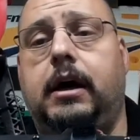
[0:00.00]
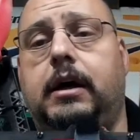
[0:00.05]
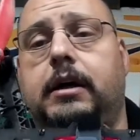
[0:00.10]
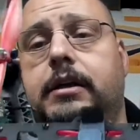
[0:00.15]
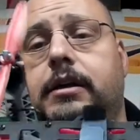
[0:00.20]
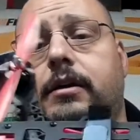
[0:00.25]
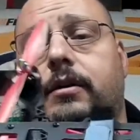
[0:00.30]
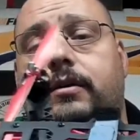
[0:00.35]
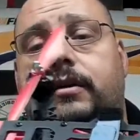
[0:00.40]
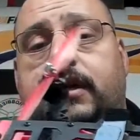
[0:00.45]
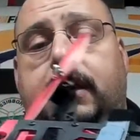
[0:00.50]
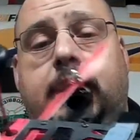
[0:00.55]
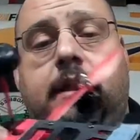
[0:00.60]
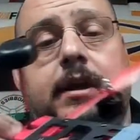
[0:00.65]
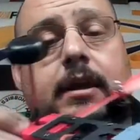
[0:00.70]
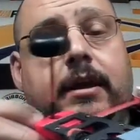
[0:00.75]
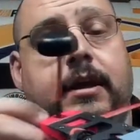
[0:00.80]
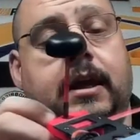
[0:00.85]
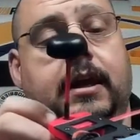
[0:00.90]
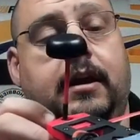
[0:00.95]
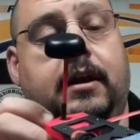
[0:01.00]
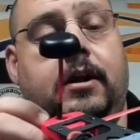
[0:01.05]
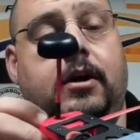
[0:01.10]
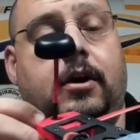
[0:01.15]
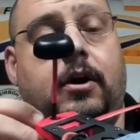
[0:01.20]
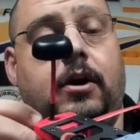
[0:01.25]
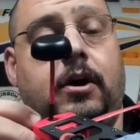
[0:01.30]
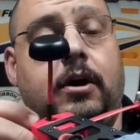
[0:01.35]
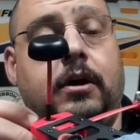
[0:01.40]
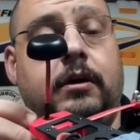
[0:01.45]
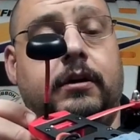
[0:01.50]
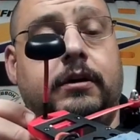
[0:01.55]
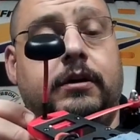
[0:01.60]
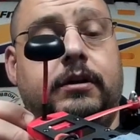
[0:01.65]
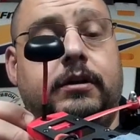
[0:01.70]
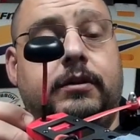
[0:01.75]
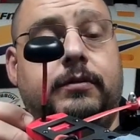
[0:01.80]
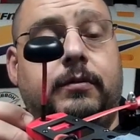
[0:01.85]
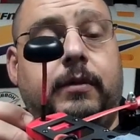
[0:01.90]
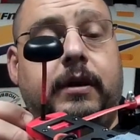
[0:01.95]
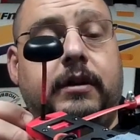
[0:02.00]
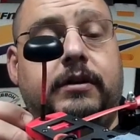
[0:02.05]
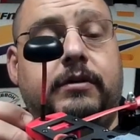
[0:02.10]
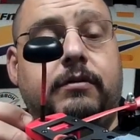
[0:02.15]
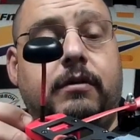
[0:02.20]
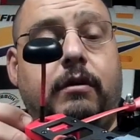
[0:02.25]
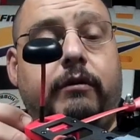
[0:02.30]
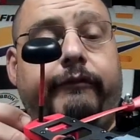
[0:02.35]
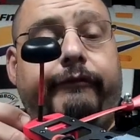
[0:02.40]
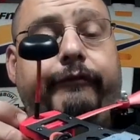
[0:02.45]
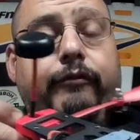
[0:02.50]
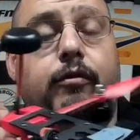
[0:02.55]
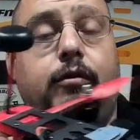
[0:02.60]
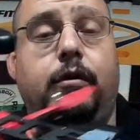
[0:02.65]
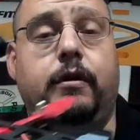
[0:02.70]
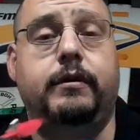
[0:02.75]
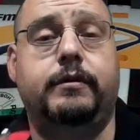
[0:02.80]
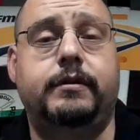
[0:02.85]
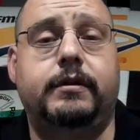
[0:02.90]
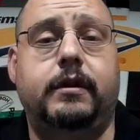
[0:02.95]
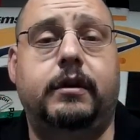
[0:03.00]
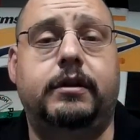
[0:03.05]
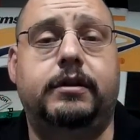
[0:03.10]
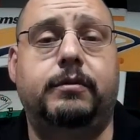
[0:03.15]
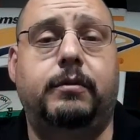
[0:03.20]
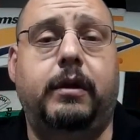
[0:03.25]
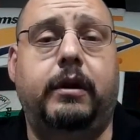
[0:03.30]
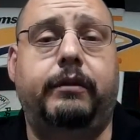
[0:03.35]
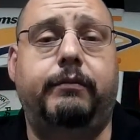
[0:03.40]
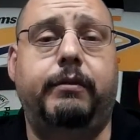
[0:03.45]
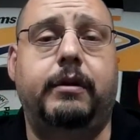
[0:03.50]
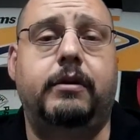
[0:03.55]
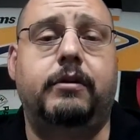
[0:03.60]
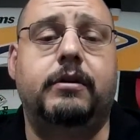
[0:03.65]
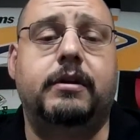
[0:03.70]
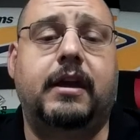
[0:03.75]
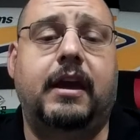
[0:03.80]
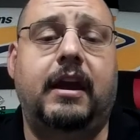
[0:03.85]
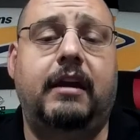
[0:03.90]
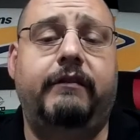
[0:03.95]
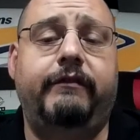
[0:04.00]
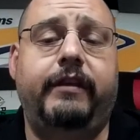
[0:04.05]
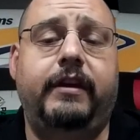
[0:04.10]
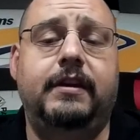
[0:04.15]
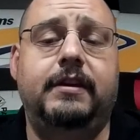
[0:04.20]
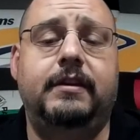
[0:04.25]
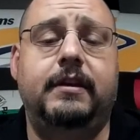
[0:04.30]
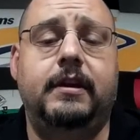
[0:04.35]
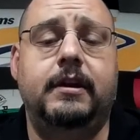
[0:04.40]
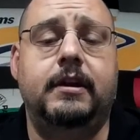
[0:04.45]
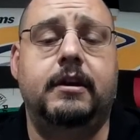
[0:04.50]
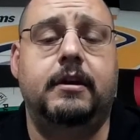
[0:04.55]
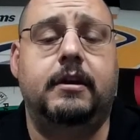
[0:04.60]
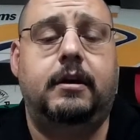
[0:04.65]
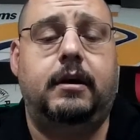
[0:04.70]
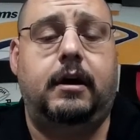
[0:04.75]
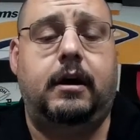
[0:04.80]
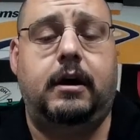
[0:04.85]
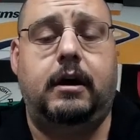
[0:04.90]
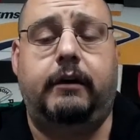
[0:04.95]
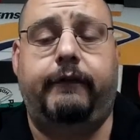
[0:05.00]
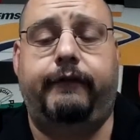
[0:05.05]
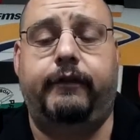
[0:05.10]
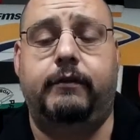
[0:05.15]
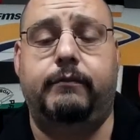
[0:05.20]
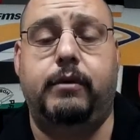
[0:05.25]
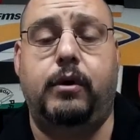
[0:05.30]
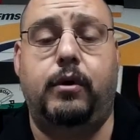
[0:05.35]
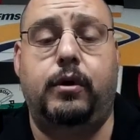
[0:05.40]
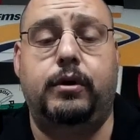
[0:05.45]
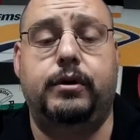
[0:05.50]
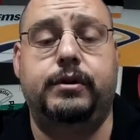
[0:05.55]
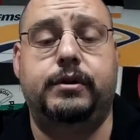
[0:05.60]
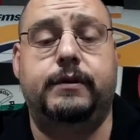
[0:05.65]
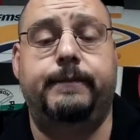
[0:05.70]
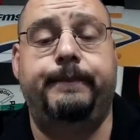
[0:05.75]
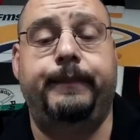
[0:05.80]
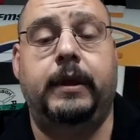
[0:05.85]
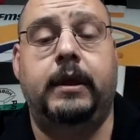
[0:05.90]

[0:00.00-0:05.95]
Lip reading: using King Kong 2204s that are 2300 kV for the motors.